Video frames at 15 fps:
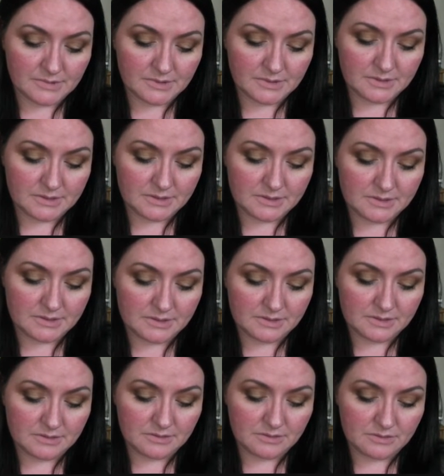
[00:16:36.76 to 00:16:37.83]

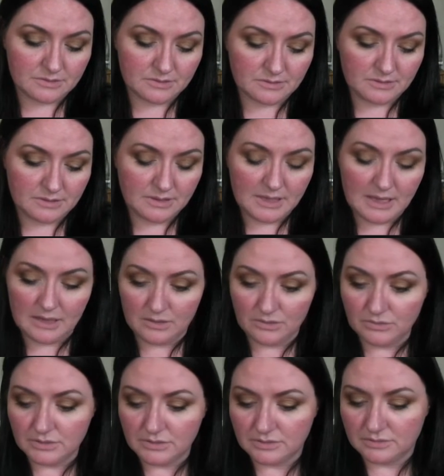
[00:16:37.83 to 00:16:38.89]
It's
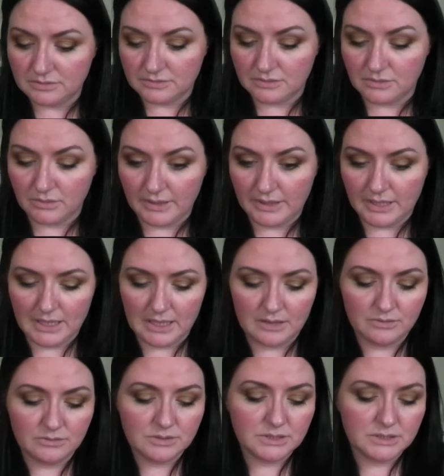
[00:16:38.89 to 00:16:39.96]
yellow, quite
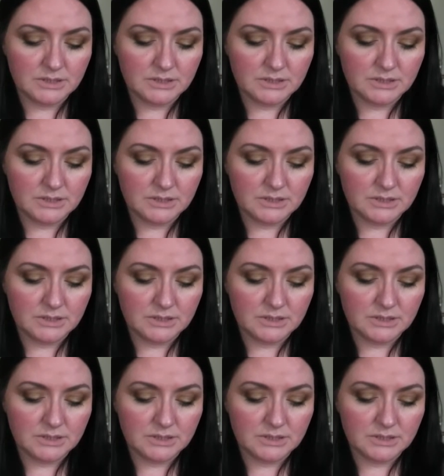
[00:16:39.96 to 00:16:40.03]
yellow,